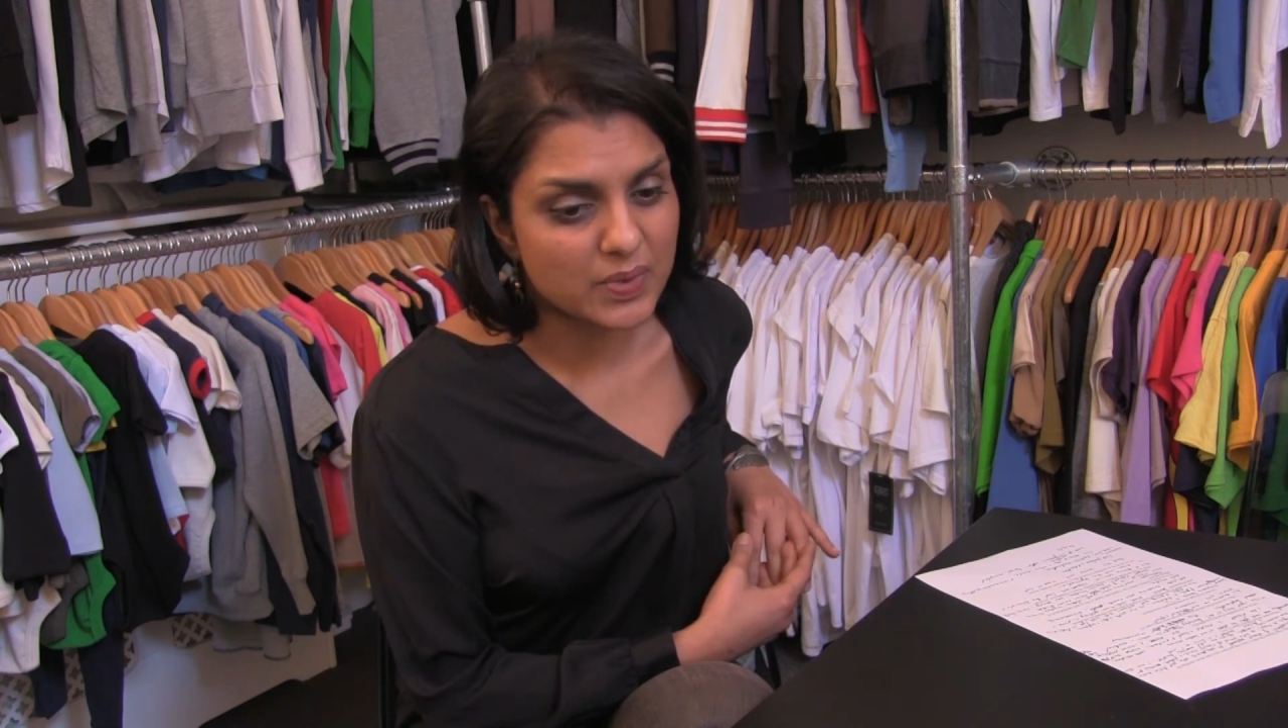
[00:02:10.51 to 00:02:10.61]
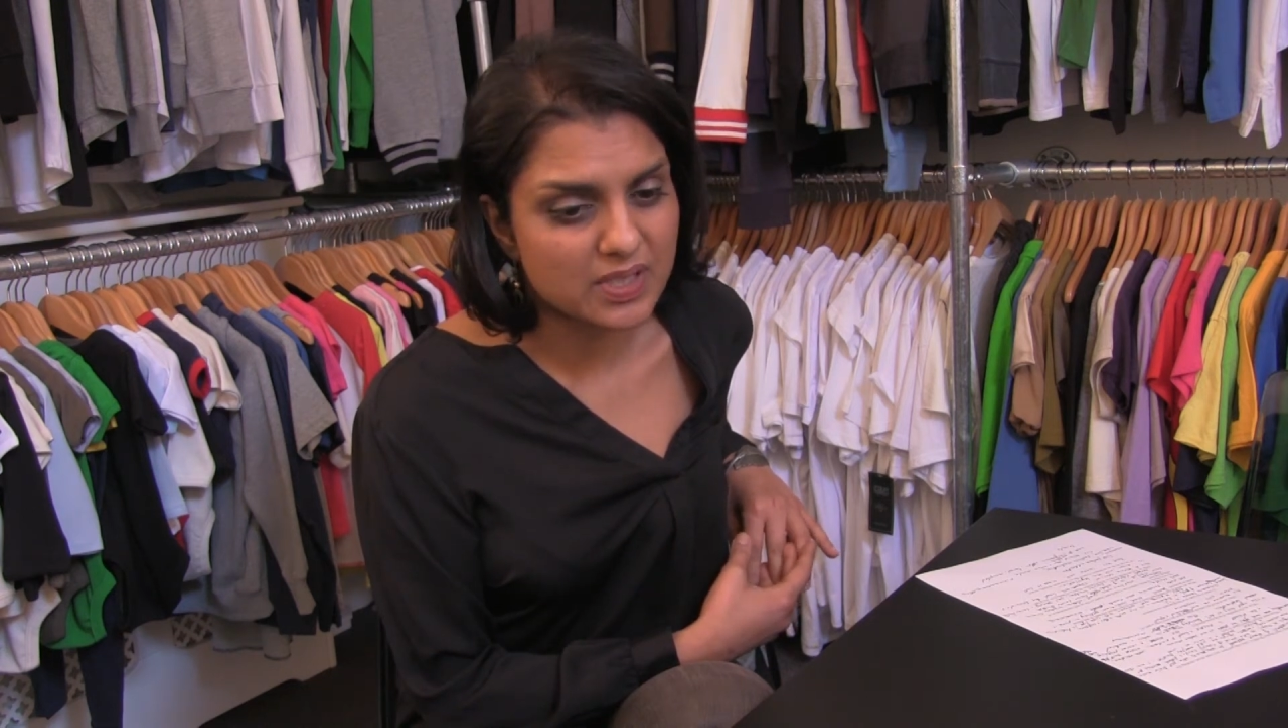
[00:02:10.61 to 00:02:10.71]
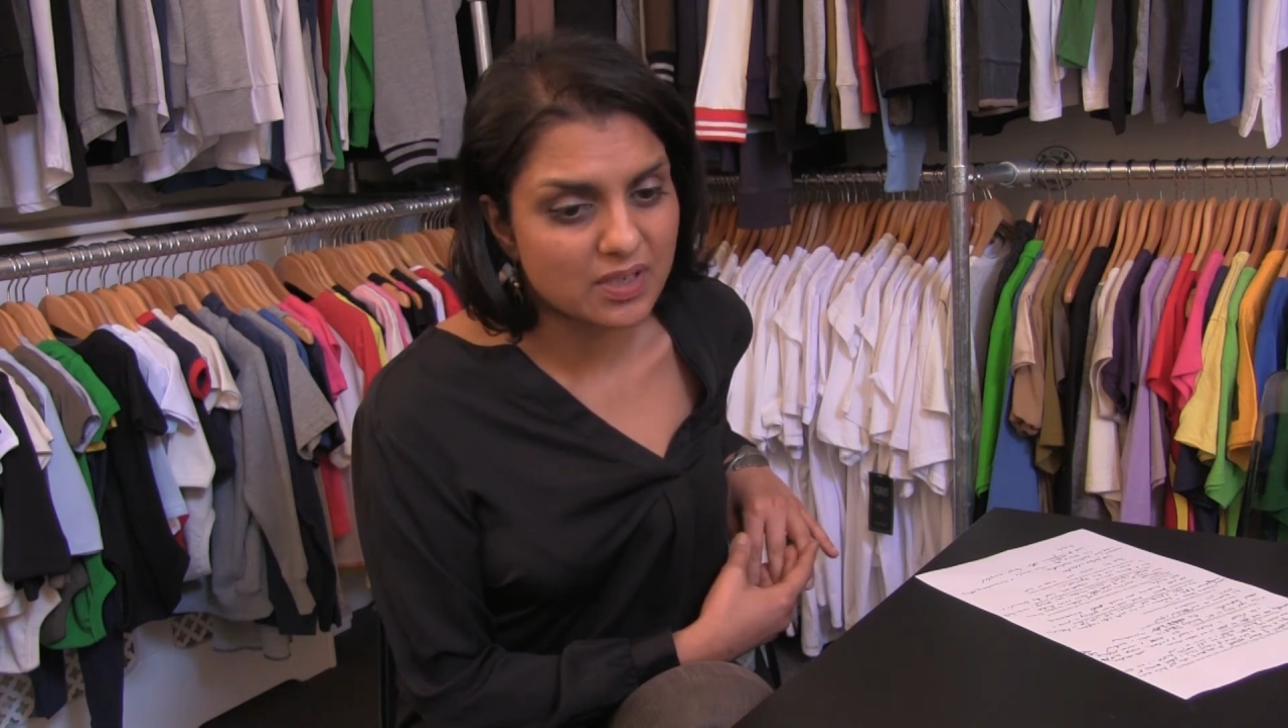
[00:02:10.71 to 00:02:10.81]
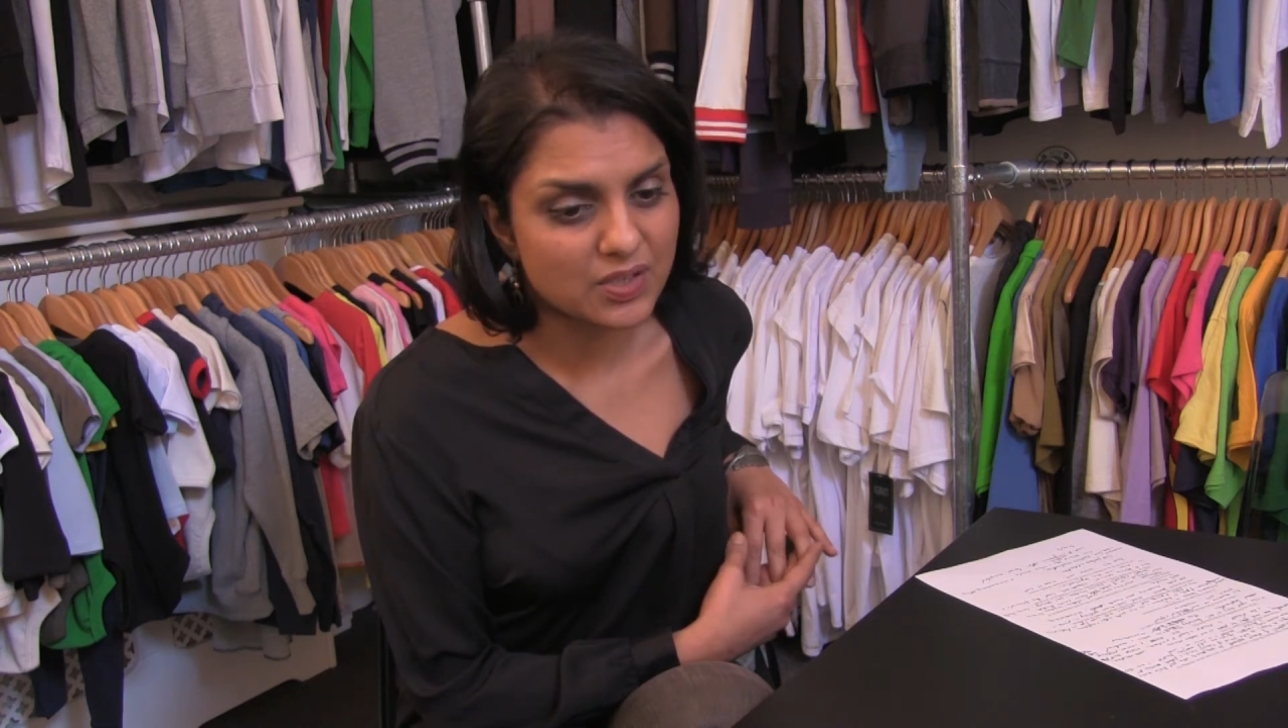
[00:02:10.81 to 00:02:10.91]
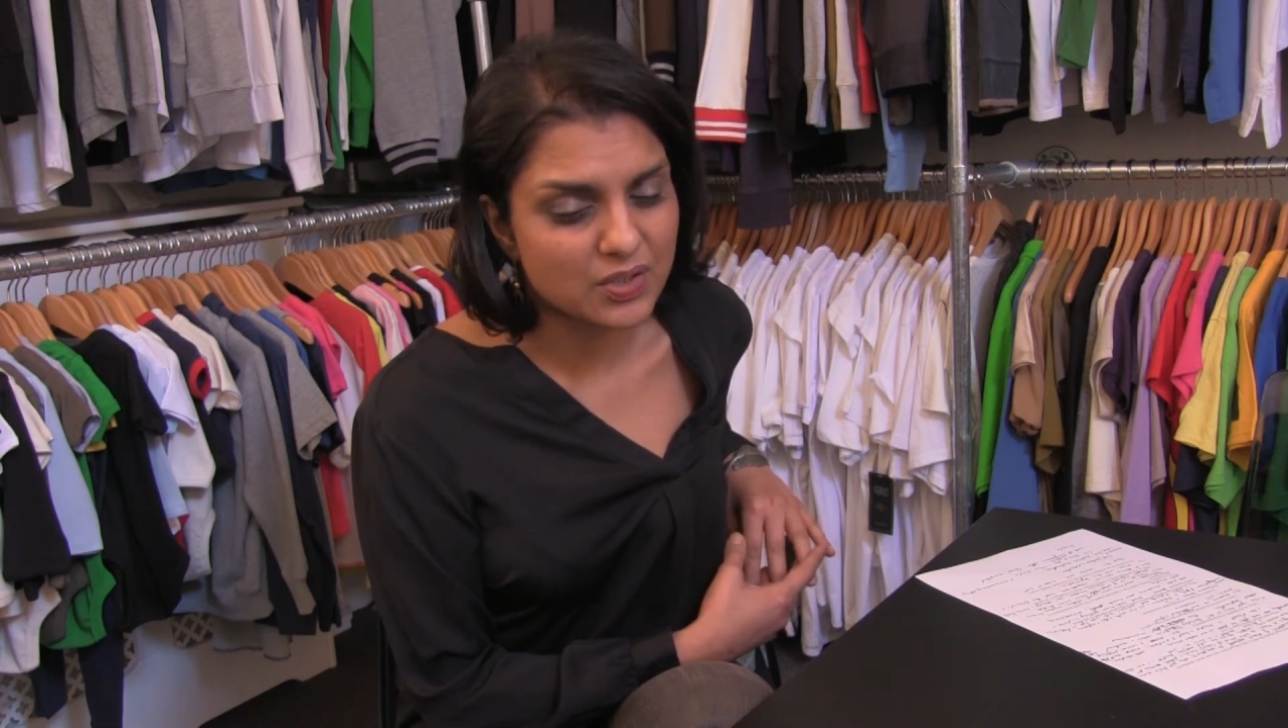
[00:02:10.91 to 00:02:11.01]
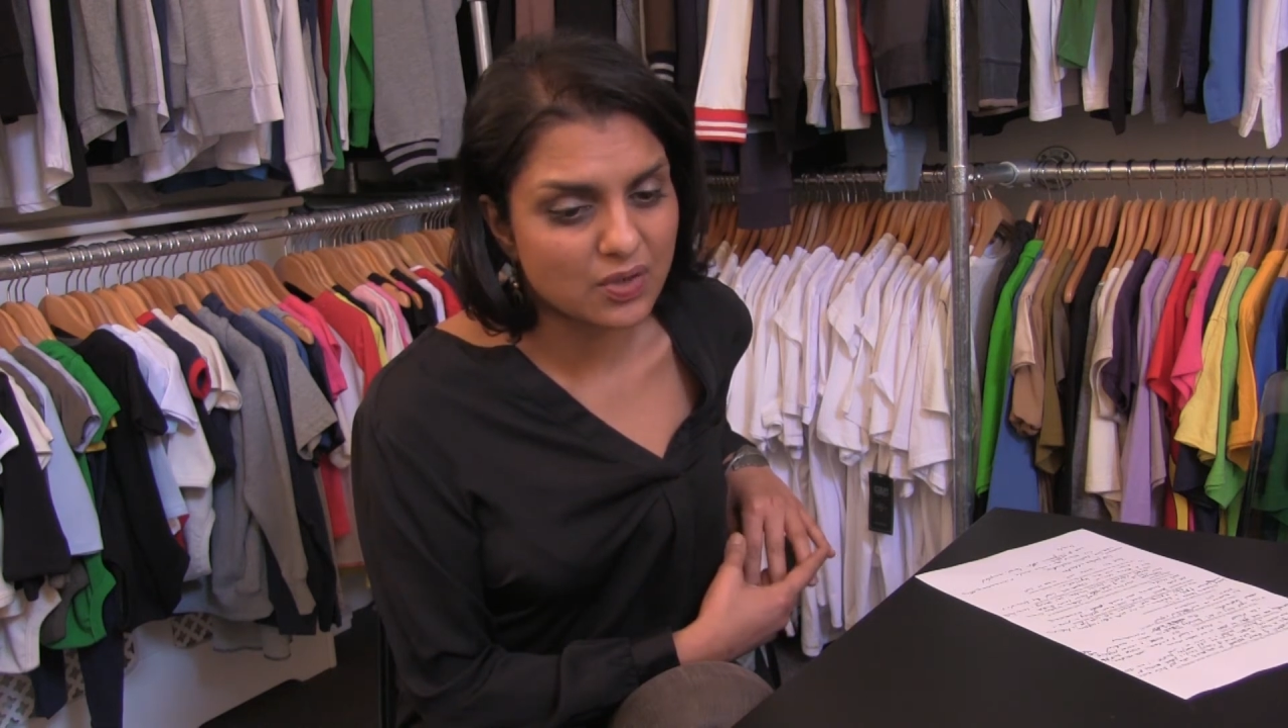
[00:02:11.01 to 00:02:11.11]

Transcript: we started